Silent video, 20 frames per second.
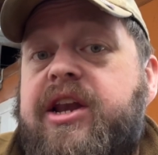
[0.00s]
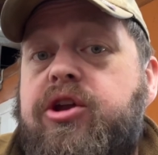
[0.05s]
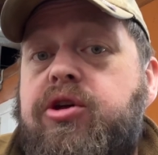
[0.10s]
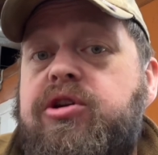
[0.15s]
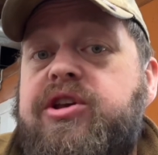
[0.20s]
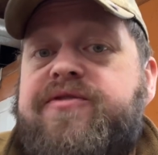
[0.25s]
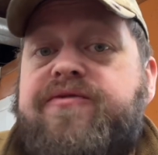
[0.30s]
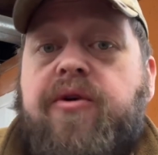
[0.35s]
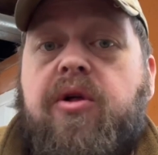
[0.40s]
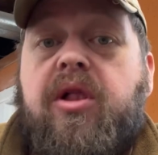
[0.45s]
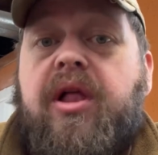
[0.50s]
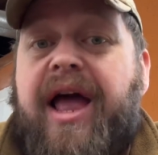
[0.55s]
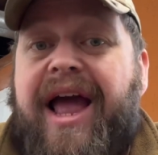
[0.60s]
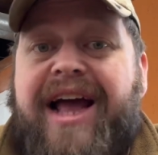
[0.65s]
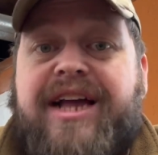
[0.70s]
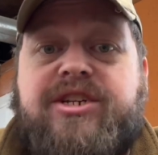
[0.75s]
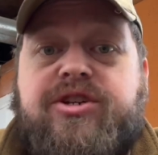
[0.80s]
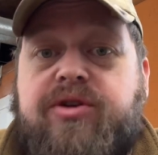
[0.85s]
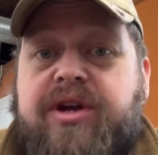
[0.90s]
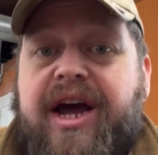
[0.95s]
useful
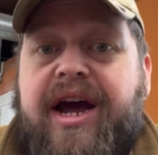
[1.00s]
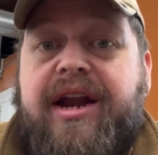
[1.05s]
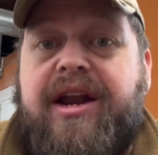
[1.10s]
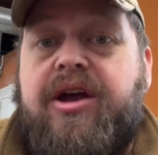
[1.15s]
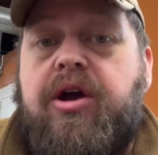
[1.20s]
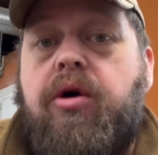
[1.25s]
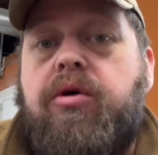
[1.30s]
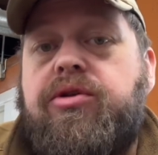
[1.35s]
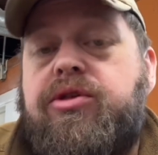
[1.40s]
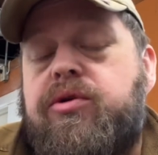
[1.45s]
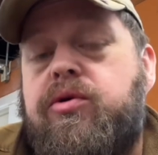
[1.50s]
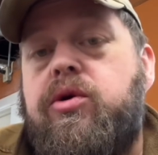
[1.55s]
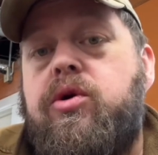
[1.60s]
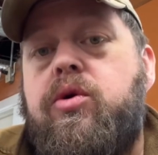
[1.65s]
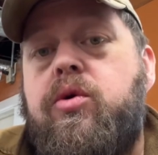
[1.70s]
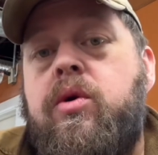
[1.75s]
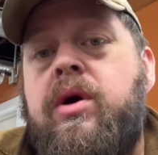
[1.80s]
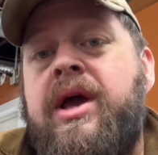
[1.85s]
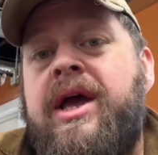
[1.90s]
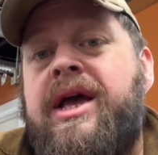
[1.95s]
as you kind of go
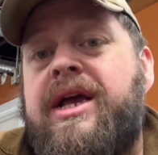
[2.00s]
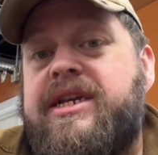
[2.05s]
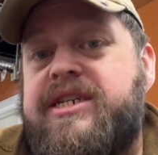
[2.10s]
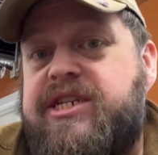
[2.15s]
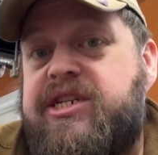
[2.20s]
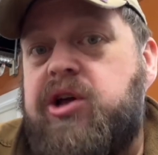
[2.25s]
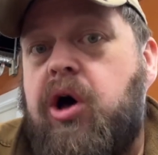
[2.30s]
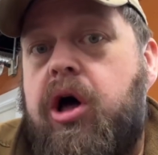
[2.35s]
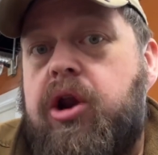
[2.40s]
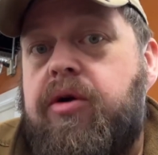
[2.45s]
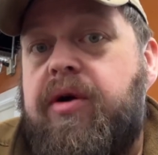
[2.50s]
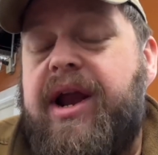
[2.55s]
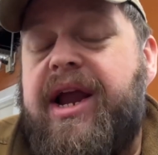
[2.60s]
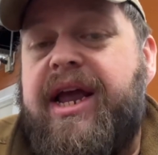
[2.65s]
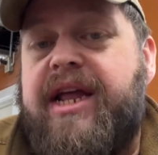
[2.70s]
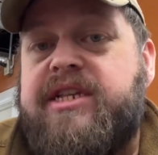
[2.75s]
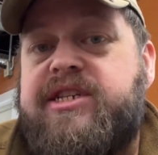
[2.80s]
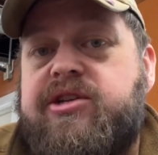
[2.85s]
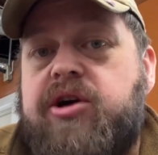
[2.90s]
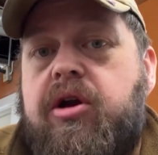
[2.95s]
through soldering
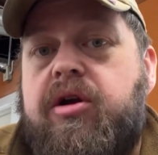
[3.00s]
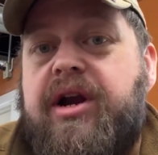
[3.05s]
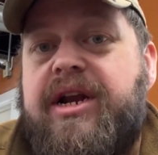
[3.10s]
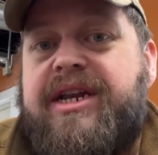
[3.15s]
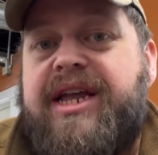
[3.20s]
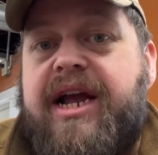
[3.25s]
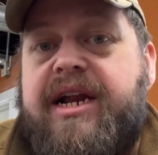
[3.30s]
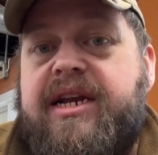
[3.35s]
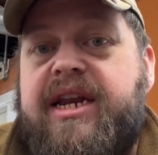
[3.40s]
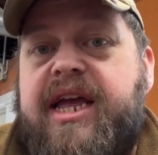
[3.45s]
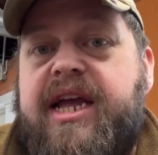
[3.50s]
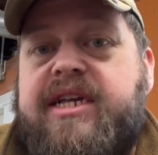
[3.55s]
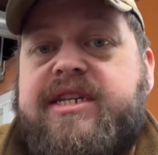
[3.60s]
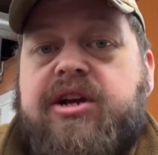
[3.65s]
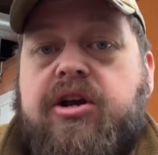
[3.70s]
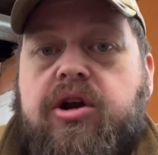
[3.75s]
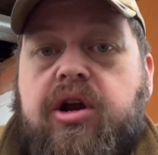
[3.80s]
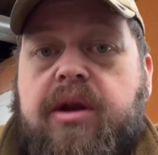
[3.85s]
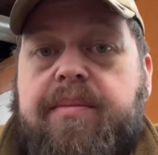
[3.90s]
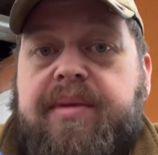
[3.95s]
and soldering techniques
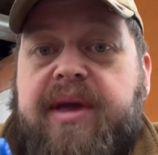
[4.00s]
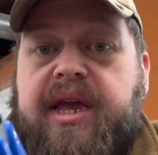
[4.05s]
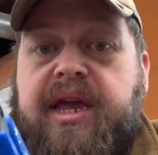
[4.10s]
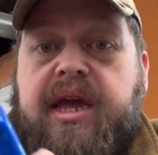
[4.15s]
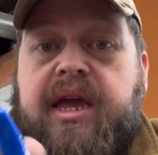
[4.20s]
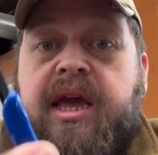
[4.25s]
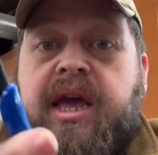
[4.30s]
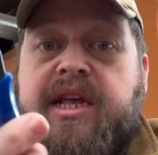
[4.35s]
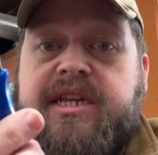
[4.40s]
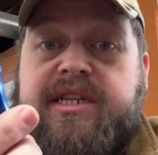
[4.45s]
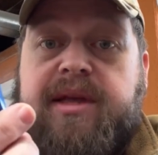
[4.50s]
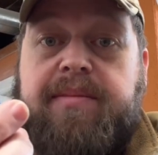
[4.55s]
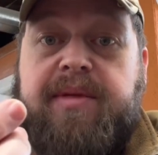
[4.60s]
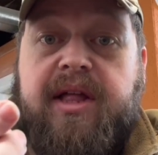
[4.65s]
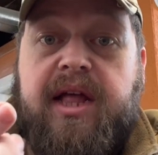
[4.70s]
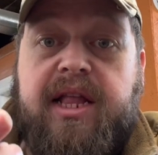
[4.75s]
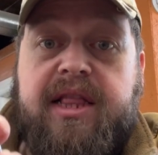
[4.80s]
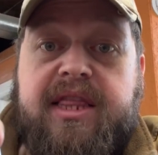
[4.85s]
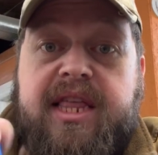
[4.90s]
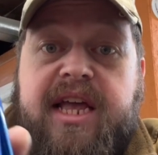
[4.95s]
are going to be something
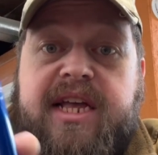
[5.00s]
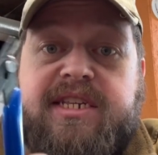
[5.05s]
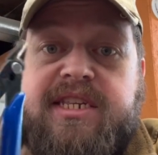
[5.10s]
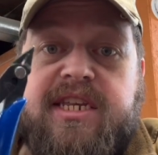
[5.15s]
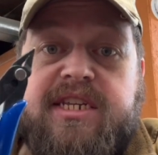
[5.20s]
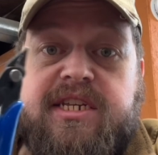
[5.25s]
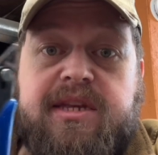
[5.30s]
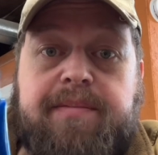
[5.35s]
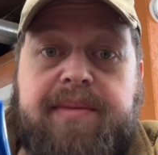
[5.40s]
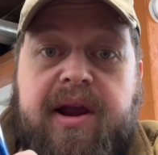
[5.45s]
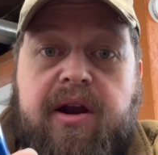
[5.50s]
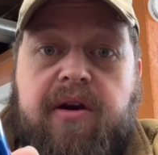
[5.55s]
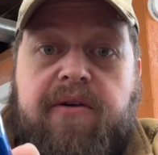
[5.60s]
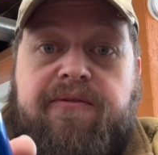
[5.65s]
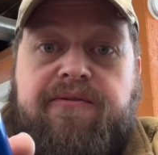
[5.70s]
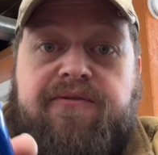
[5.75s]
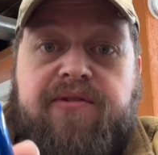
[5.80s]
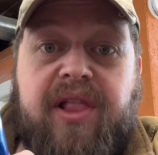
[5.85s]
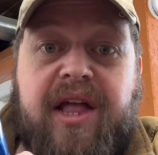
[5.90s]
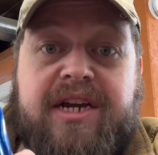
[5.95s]
like this. This is a pair of
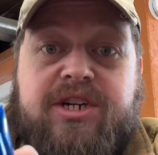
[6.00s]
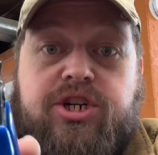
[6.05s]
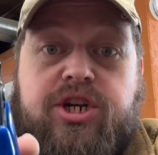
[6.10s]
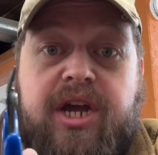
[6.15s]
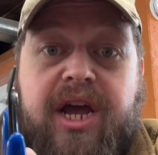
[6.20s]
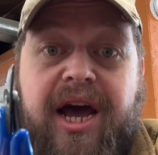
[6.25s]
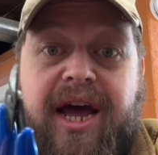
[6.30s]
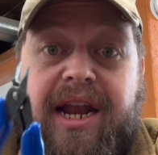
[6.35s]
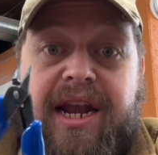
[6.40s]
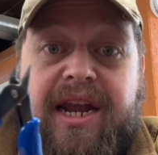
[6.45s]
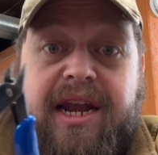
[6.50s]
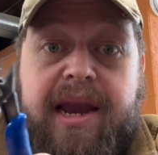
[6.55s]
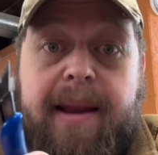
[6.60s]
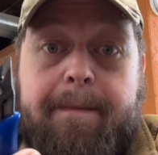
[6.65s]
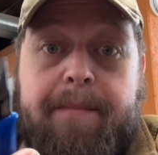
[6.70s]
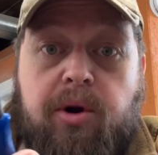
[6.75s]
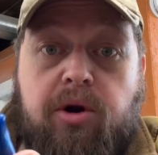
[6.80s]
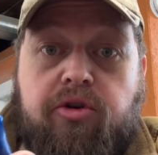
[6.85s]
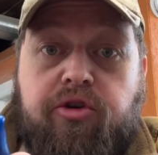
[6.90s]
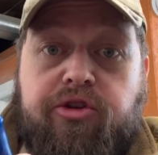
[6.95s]
flush cut
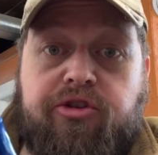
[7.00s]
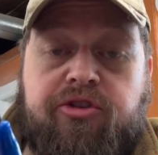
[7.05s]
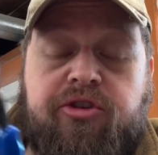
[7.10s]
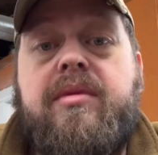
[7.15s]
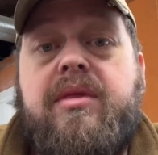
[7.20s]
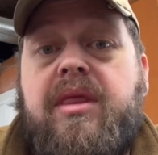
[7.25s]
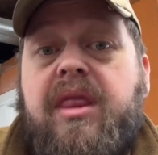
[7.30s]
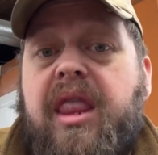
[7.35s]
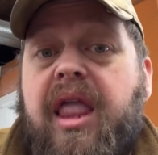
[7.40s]
nippers.